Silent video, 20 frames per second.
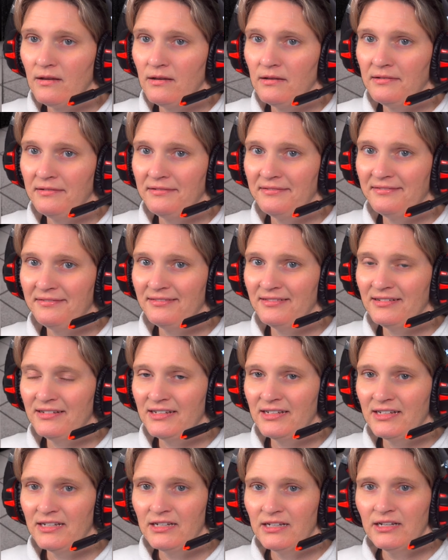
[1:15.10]
discussing
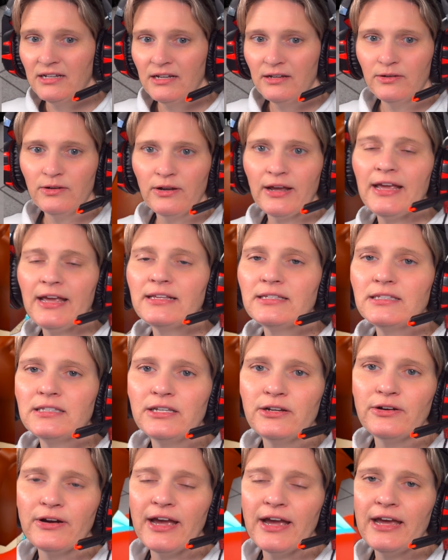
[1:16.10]
Oakley. You can't see your head.